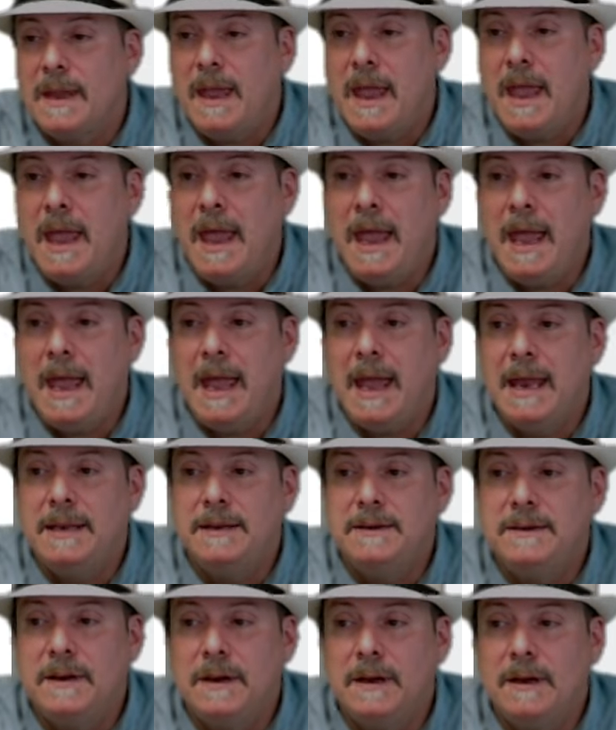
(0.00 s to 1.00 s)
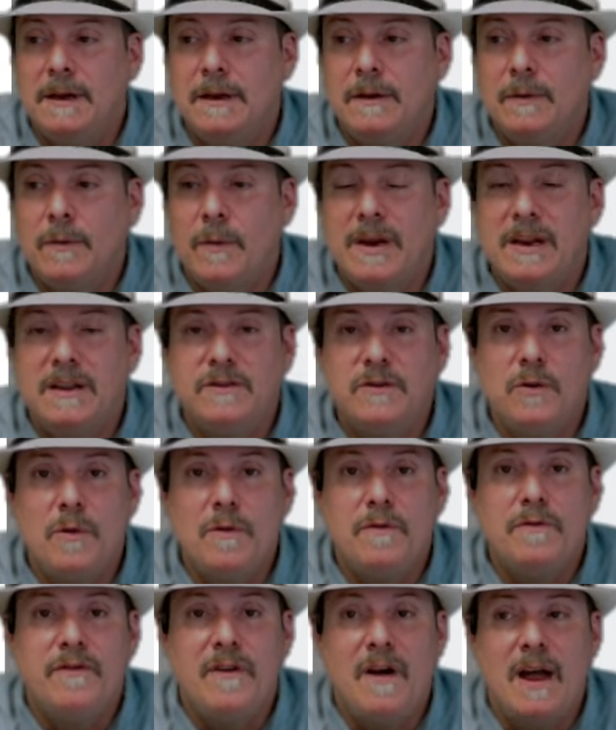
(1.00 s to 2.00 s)
and uh, went
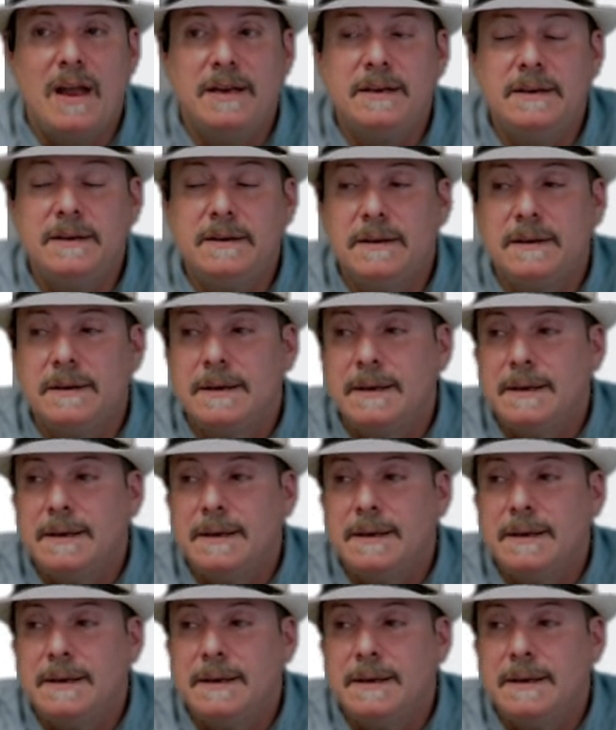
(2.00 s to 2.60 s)
into a fund,